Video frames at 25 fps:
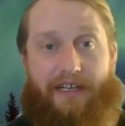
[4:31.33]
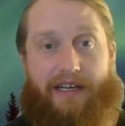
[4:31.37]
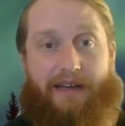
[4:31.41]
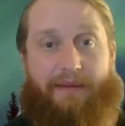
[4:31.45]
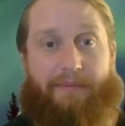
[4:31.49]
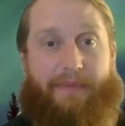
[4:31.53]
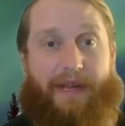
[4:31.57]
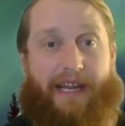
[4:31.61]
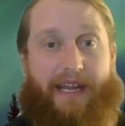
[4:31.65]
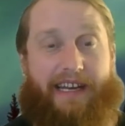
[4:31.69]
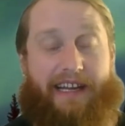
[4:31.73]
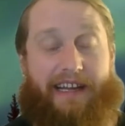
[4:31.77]

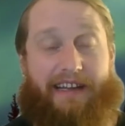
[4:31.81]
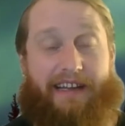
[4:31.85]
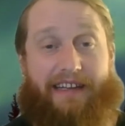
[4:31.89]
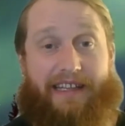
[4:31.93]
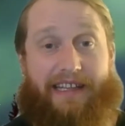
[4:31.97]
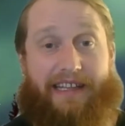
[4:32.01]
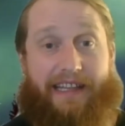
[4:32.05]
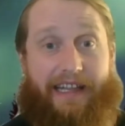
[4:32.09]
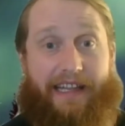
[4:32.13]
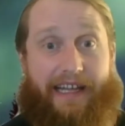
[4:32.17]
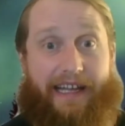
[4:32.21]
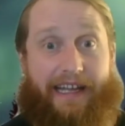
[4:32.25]
made out of
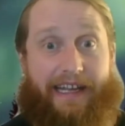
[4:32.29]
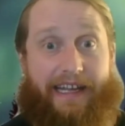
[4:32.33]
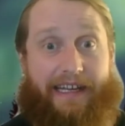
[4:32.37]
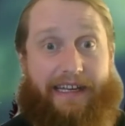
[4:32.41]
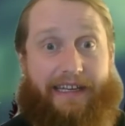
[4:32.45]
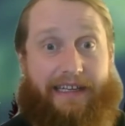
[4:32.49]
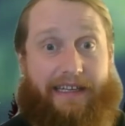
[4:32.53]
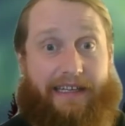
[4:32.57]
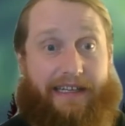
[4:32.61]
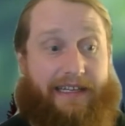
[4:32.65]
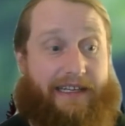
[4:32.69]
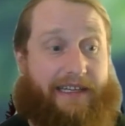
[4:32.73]
clay,
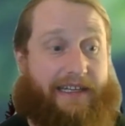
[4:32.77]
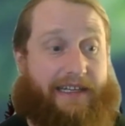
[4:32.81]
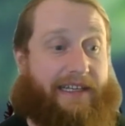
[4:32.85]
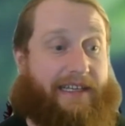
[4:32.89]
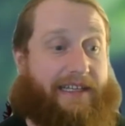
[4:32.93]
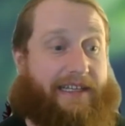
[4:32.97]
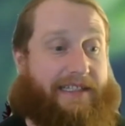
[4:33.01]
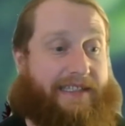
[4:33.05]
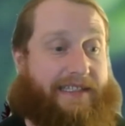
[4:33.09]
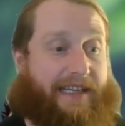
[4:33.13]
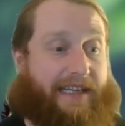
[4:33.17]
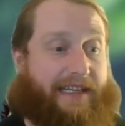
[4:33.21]
and
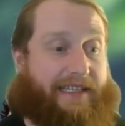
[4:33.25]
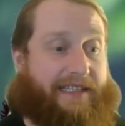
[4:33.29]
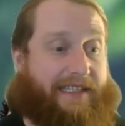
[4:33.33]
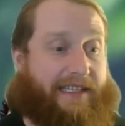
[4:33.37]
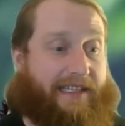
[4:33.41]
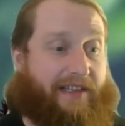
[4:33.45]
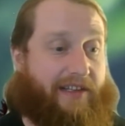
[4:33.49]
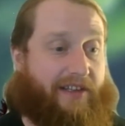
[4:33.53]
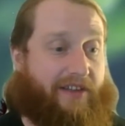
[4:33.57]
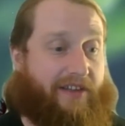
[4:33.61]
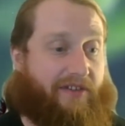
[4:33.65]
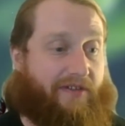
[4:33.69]
inside's a
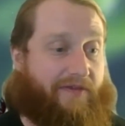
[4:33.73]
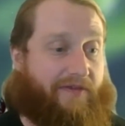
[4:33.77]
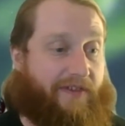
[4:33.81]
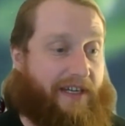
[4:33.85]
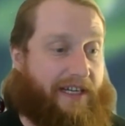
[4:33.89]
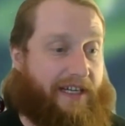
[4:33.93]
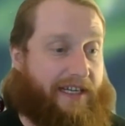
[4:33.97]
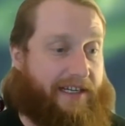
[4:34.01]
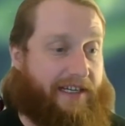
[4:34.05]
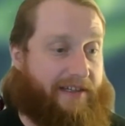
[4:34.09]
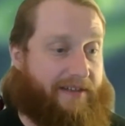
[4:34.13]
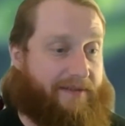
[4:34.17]
little
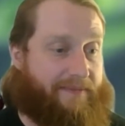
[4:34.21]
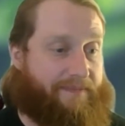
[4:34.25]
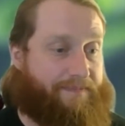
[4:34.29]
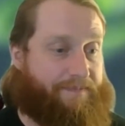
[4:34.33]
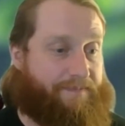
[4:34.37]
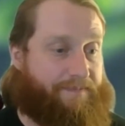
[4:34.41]
fire.